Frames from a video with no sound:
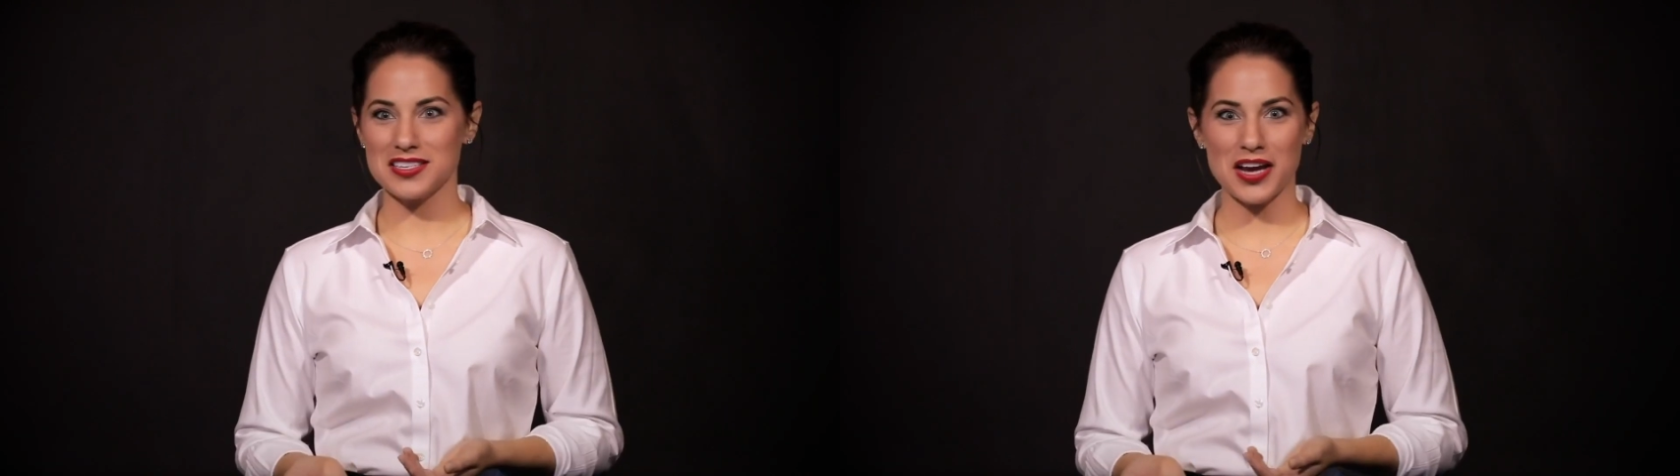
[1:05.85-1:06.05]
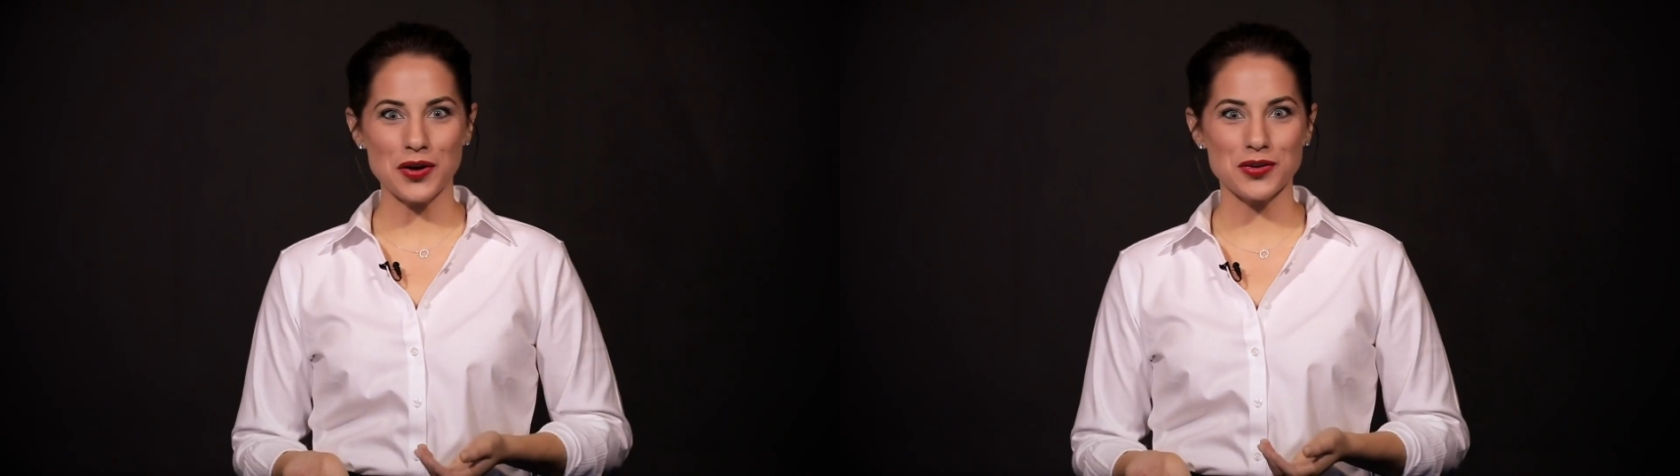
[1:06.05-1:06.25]

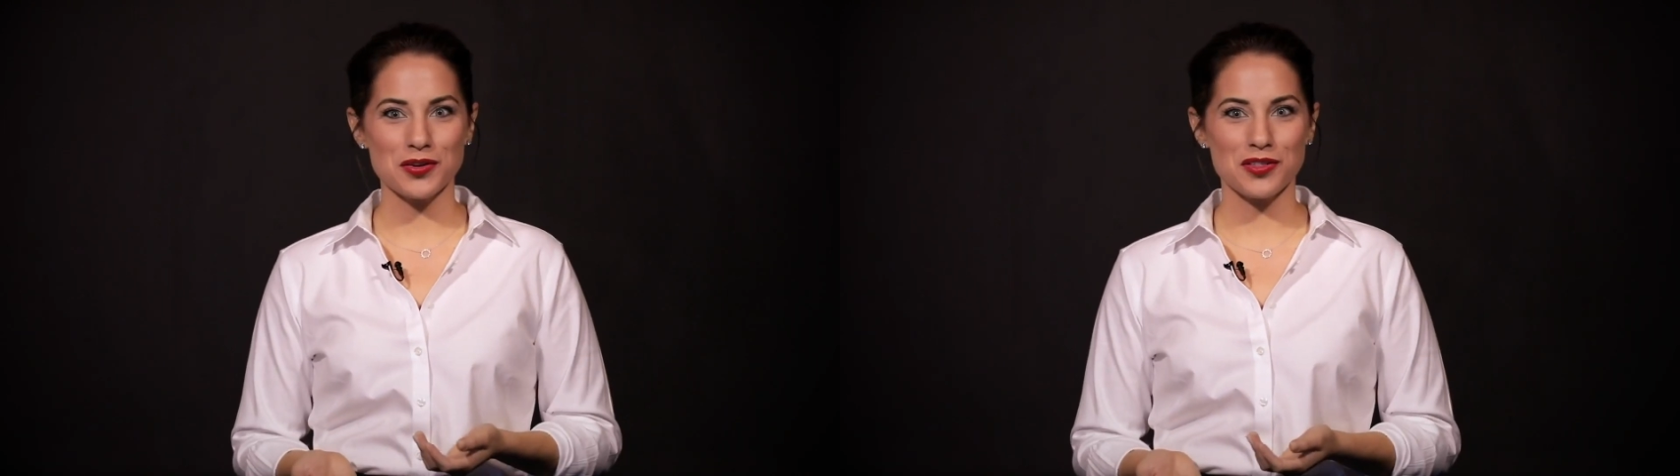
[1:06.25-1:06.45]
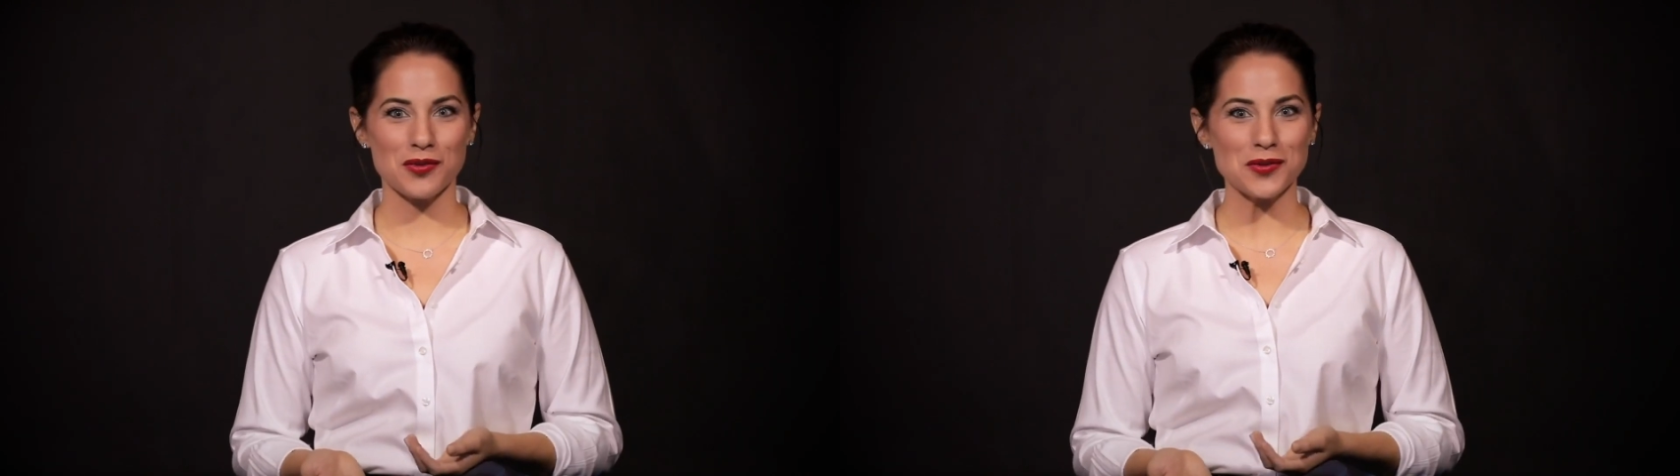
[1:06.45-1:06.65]
down
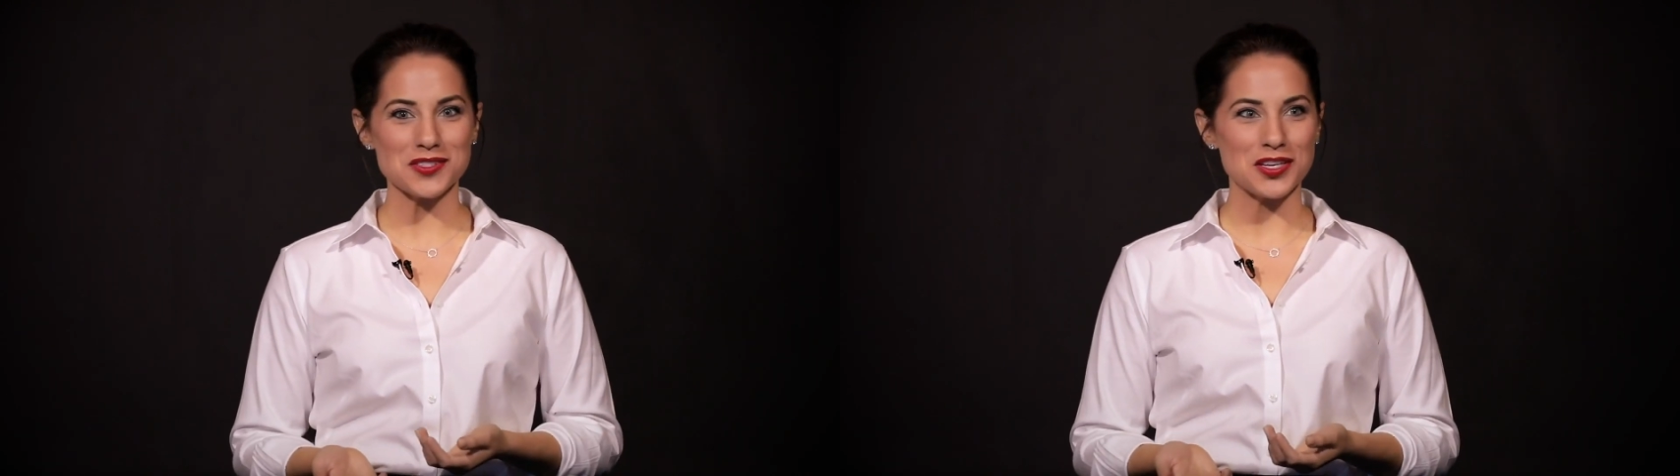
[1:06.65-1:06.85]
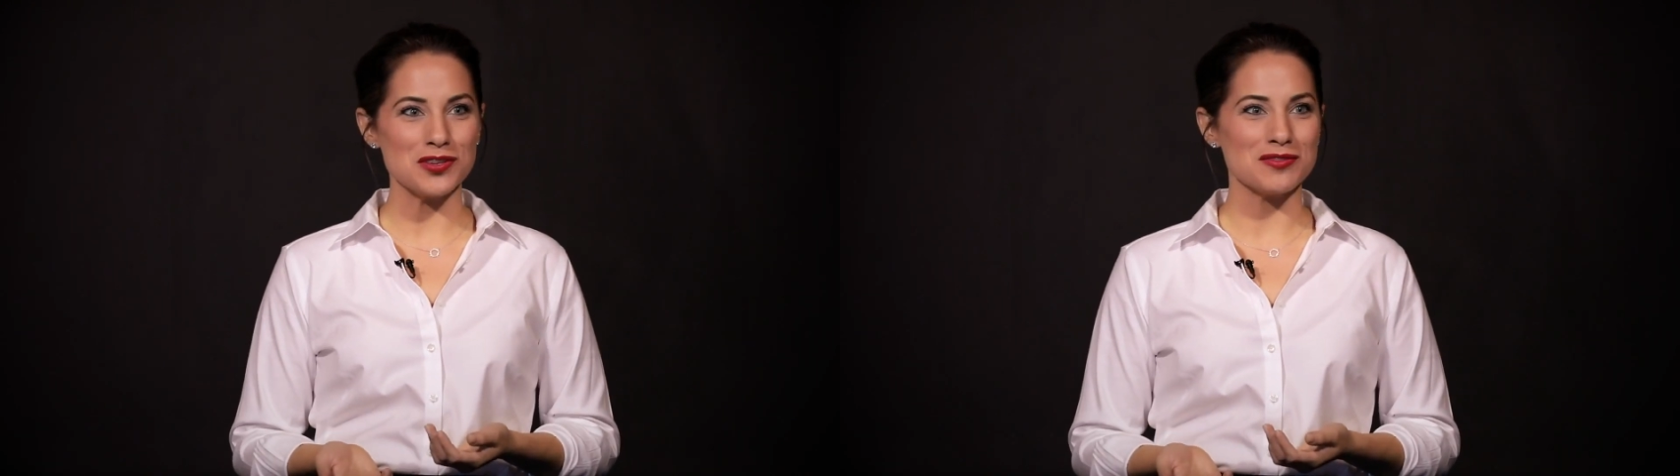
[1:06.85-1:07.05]
your
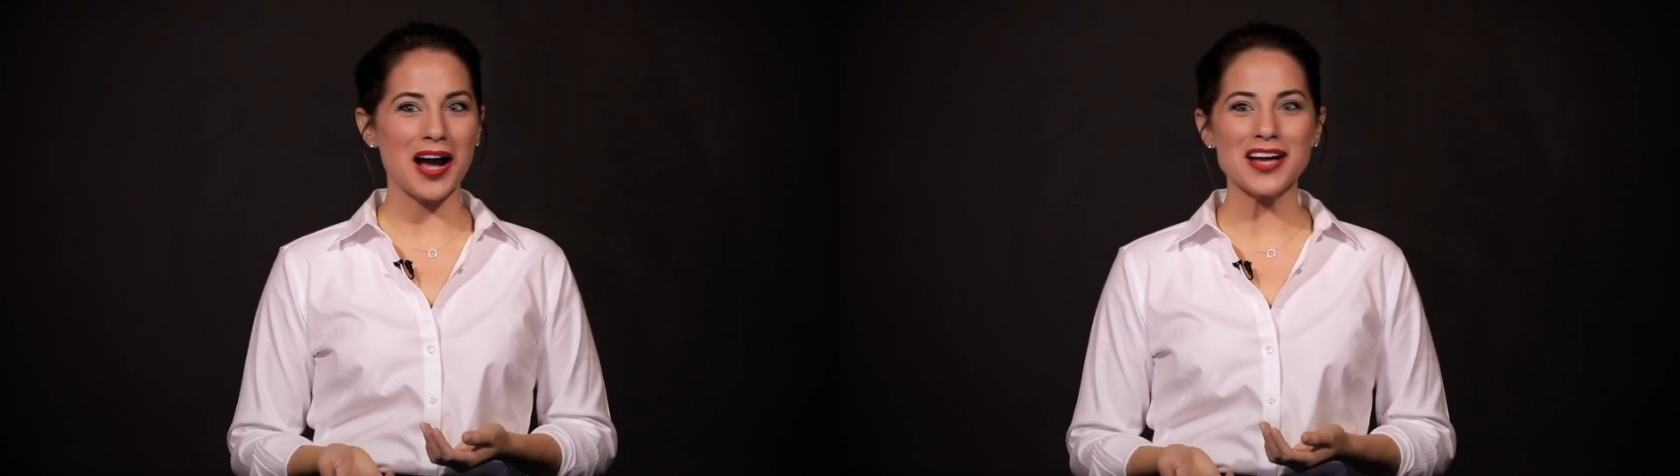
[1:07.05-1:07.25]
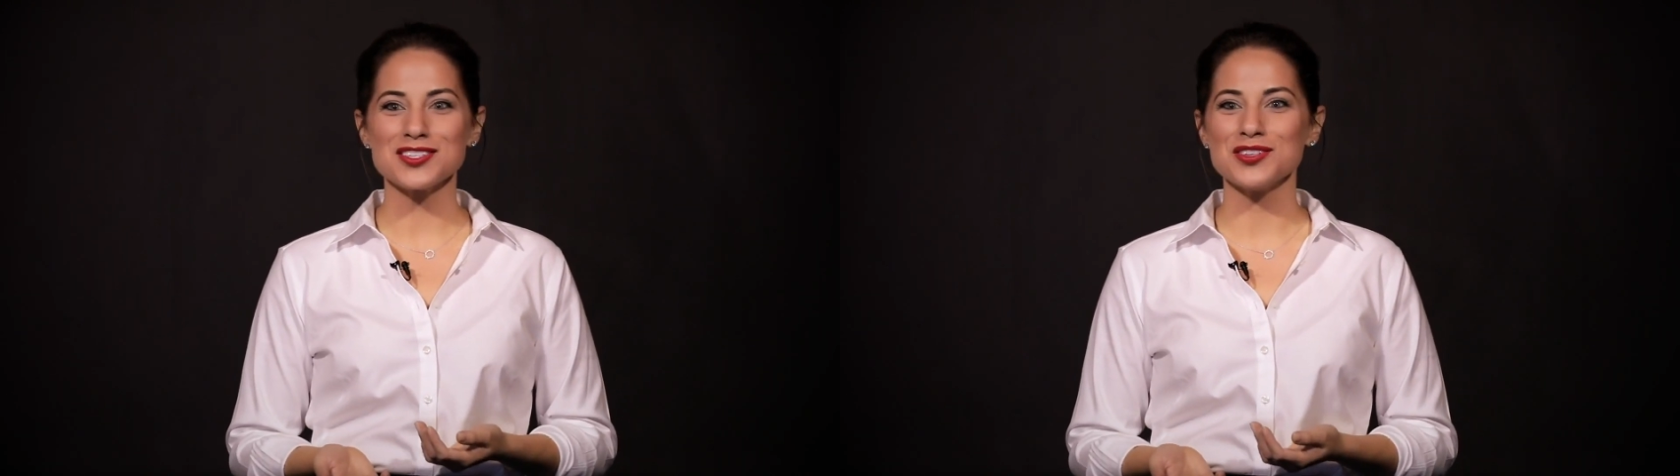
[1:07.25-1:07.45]
throats, like you've
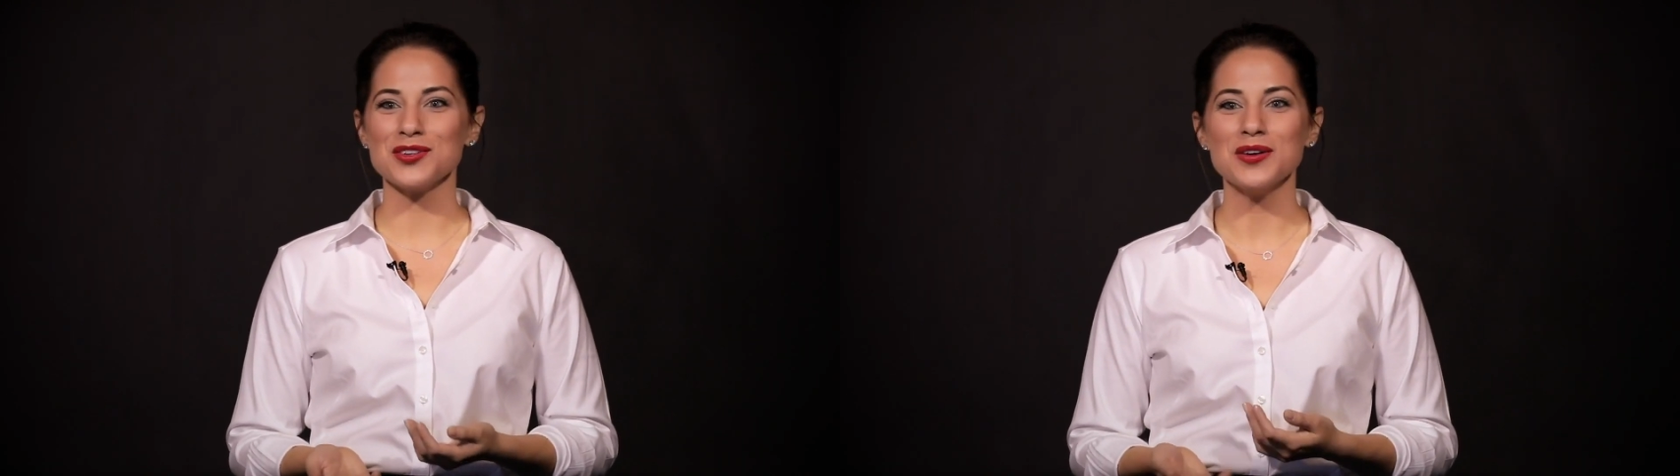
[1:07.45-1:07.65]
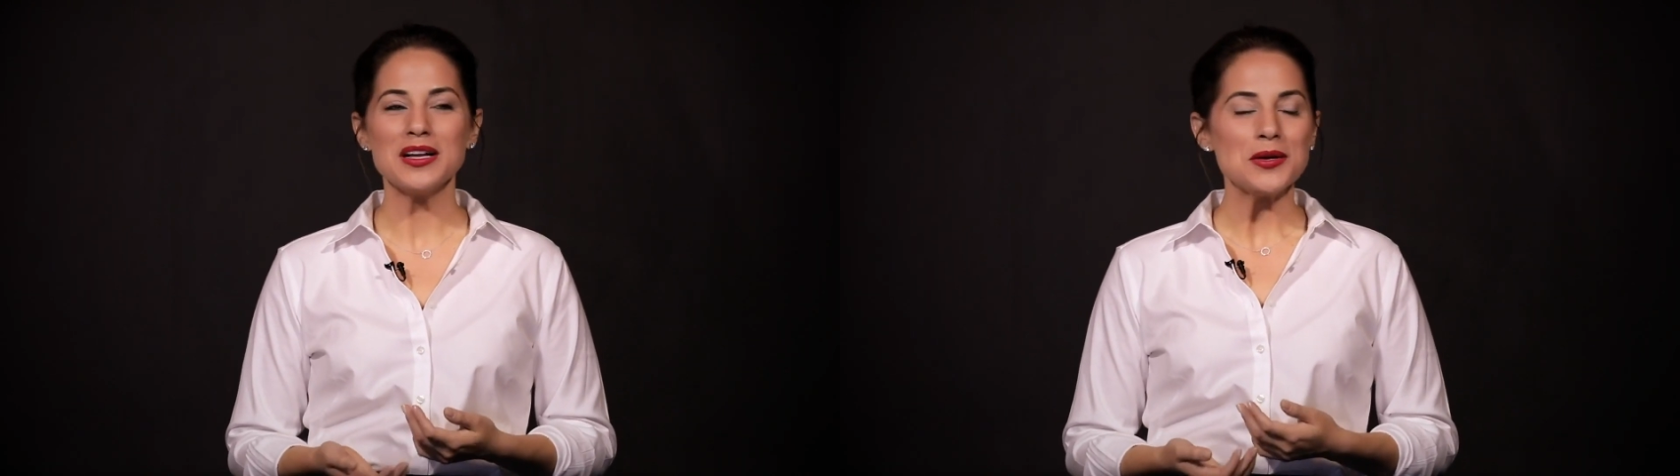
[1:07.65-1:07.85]
got
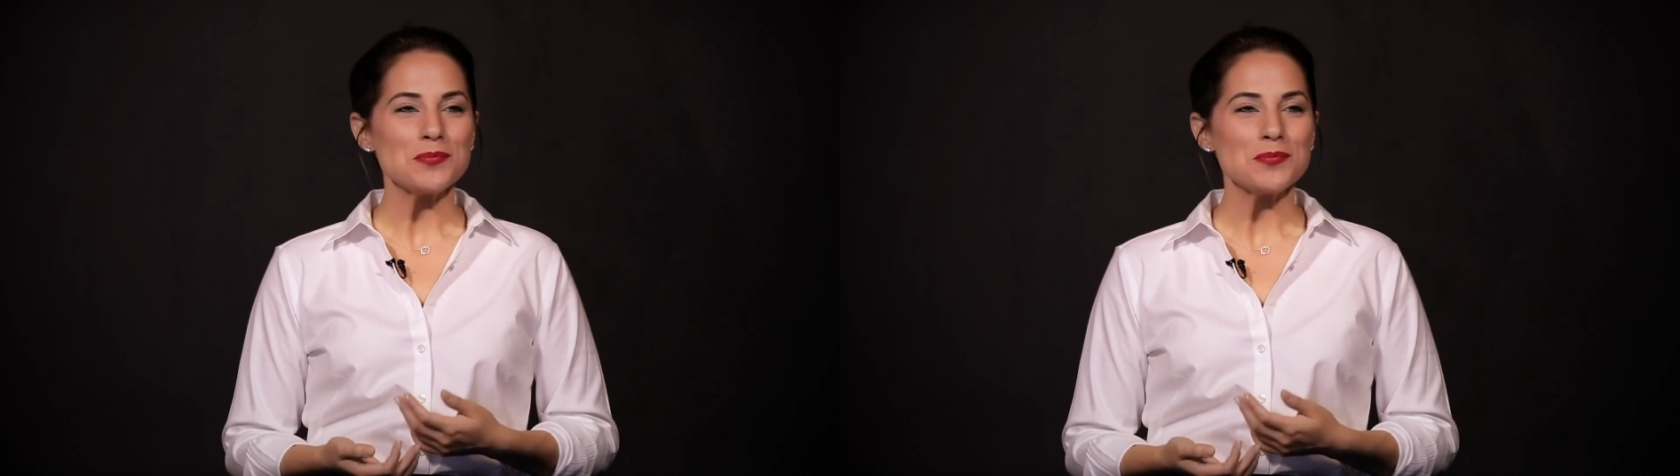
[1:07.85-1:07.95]
to